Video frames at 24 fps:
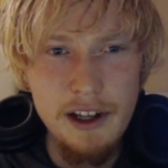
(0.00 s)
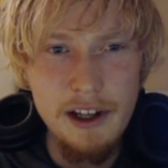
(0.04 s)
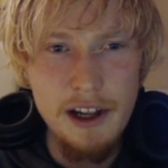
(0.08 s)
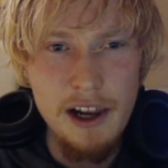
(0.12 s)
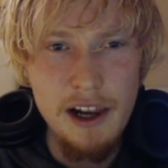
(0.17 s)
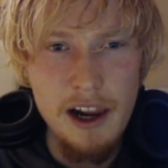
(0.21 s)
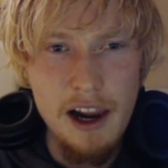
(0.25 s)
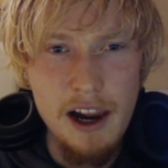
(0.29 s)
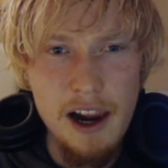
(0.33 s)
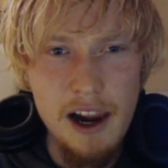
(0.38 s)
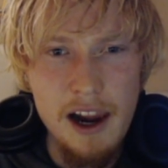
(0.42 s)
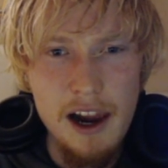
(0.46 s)

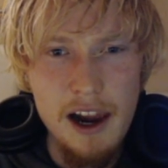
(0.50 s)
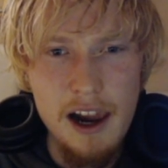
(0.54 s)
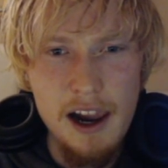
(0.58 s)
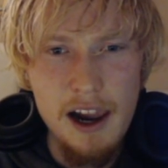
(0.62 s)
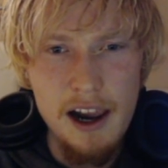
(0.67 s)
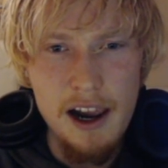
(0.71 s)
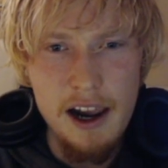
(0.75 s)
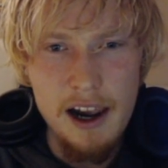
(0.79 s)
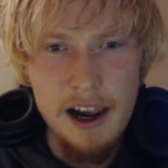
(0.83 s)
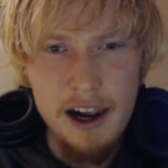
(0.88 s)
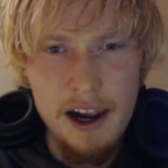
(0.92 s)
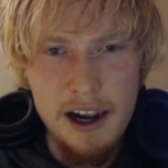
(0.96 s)

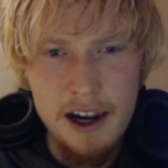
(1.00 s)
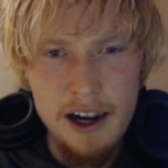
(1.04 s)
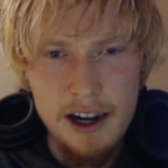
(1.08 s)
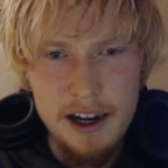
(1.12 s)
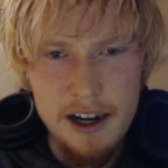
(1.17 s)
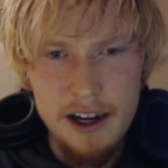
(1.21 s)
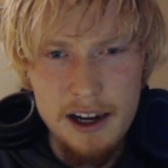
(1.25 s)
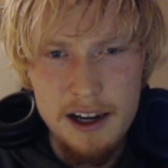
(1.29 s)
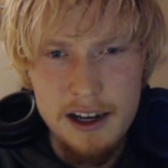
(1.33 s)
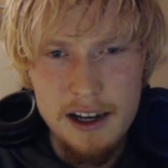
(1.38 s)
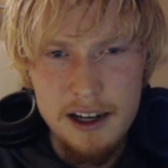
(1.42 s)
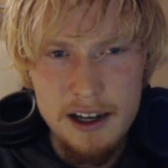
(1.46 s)

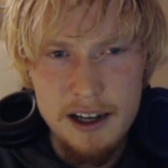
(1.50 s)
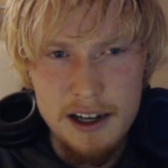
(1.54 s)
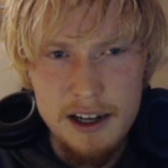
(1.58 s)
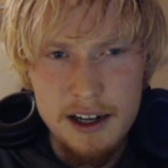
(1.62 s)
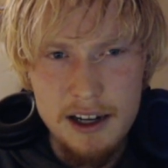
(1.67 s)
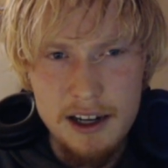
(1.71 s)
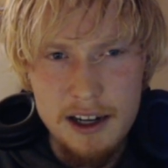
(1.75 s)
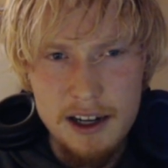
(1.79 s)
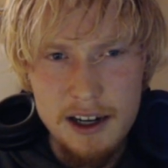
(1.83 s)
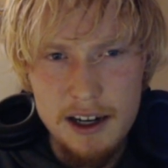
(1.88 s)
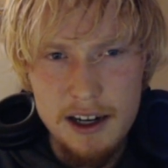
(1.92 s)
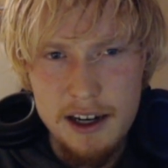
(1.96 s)

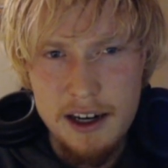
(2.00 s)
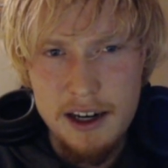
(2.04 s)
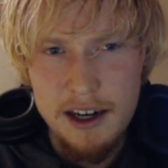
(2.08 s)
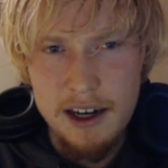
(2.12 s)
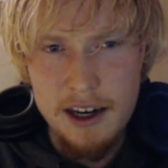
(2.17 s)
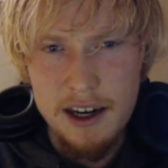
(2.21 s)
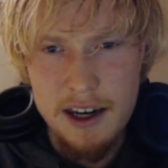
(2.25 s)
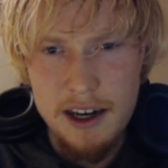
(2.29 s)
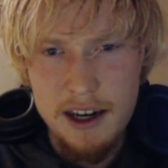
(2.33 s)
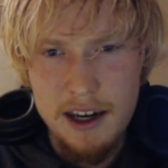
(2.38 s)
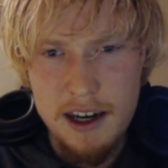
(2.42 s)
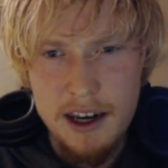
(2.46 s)

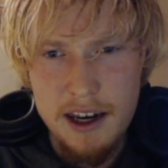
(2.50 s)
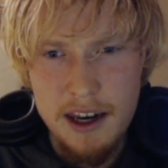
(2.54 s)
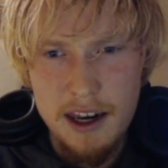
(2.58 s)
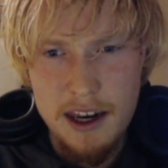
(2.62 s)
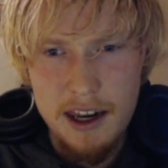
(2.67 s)
Nobody speaks.